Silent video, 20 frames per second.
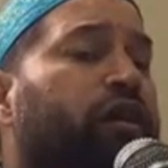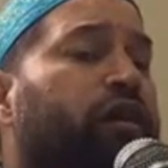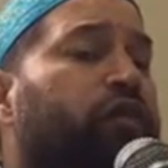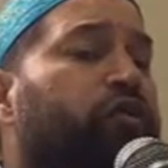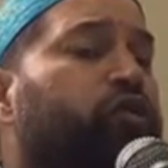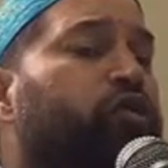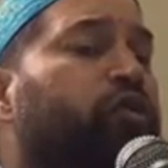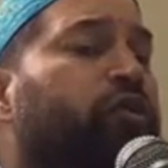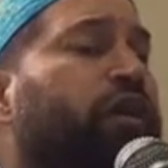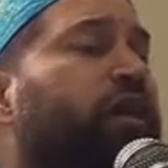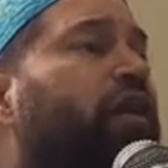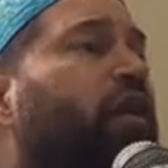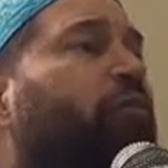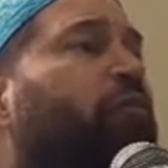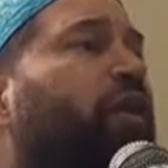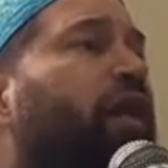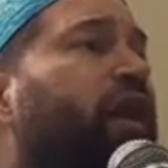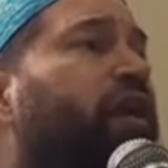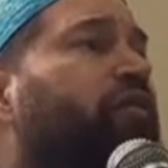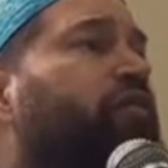you can
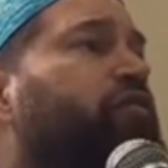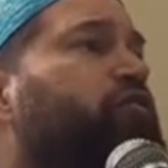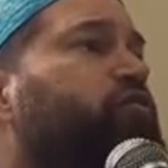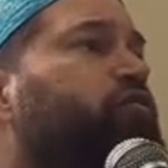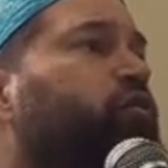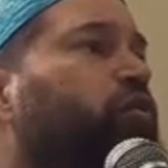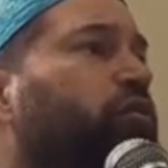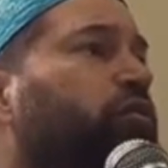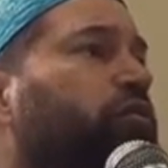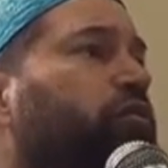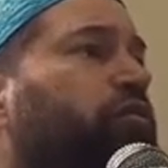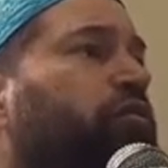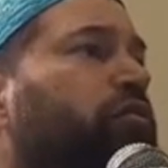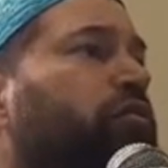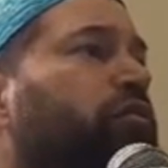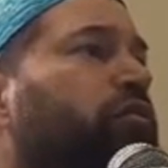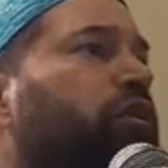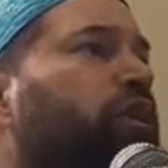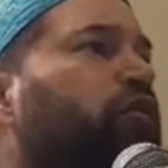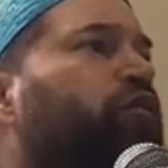apply this rule?
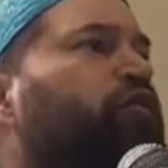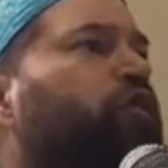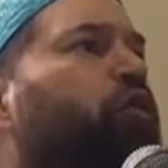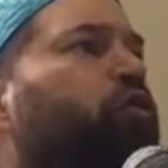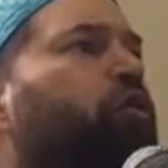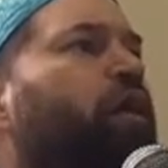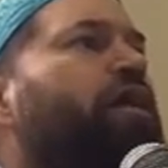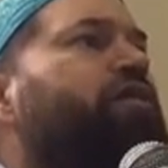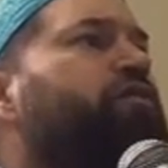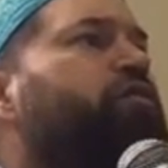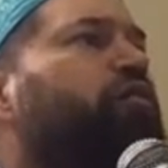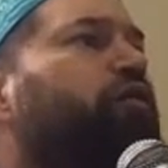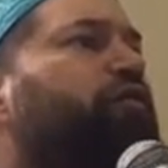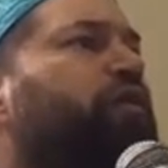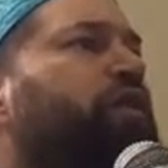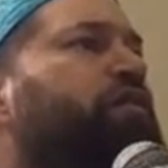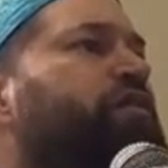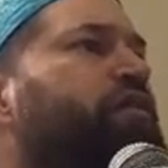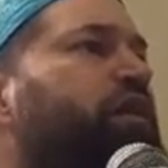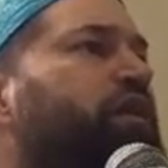If you're west, you
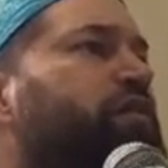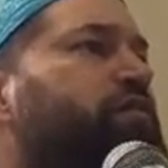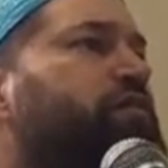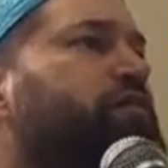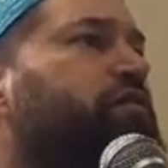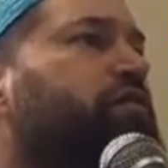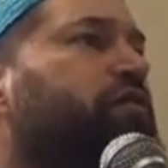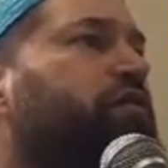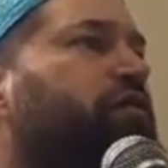face east.